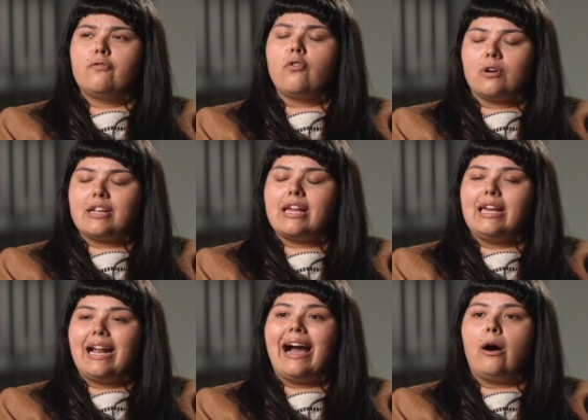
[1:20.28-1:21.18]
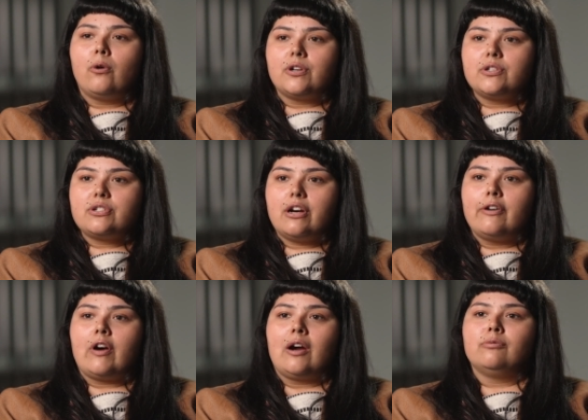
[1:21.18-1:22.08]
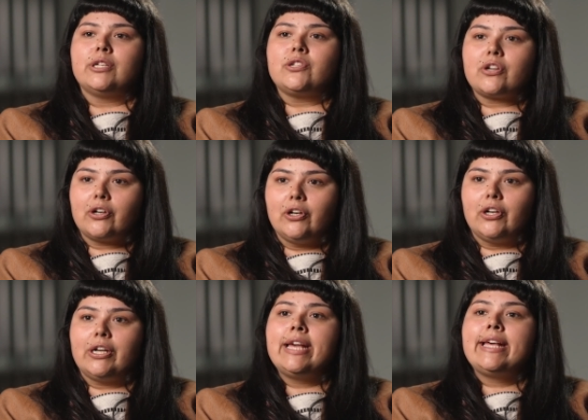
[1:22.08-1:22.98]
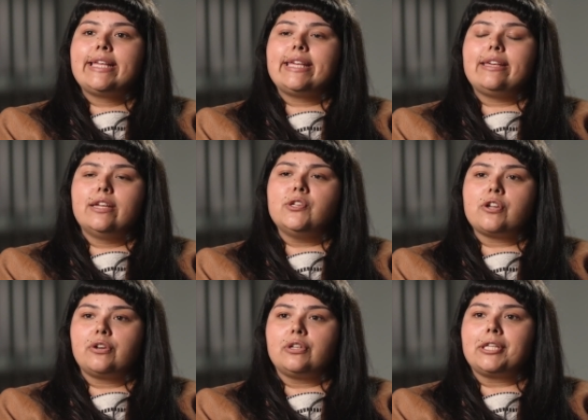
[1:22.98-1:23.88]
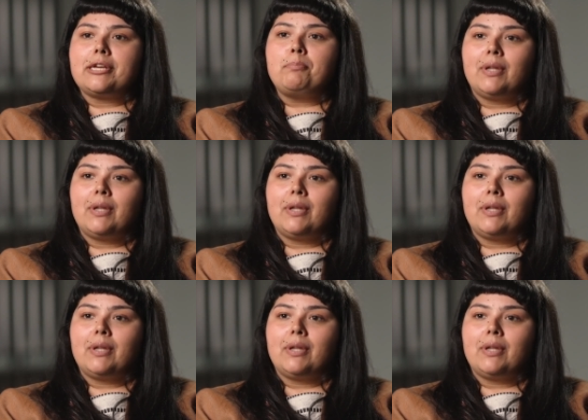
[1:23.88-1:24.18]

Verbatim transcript: forty-eight hours of our return, he internally